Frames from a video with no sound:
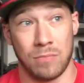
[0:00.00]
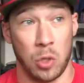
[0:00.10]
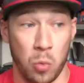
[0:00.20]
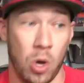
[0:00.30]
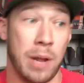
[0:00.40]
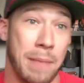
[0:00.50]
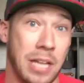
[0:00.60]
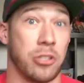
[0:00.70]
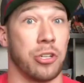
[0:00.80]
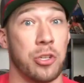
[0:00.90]
you want to
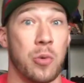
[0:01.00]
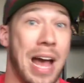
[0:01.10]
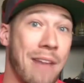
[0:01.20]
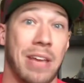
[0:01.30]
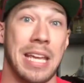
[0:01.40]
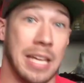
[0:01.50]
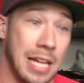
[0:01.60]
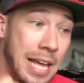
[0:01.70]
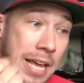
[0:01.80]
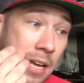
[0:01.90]
make sure you have a
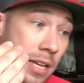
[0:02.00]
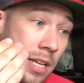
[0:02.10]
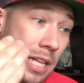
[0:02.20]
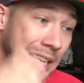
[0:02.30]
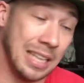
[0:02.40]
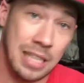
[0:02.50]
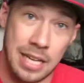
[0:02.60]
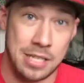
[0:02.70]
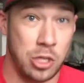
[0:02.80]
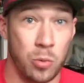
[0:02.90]
list.